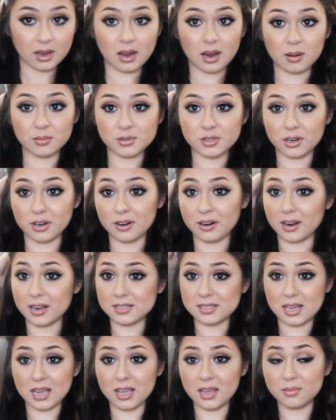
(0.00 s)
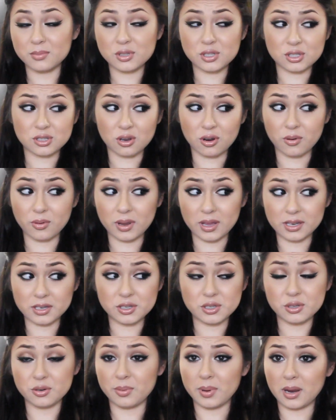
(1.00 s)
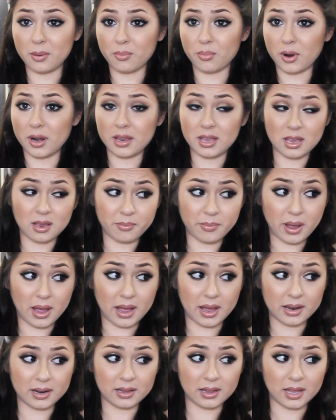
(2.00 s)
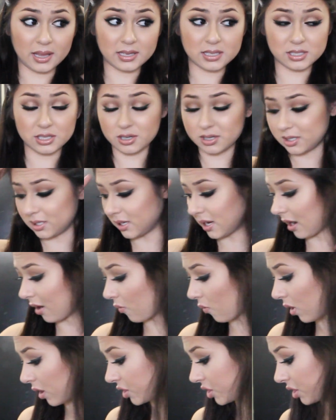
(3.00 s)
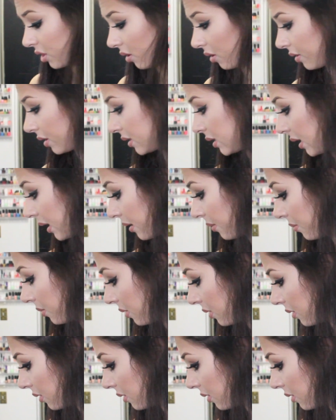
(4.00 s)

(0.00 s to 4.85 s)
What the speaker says: I'm sorry, you guys, I am so into Breaking Bad. Like, seriously, I watch it all the time.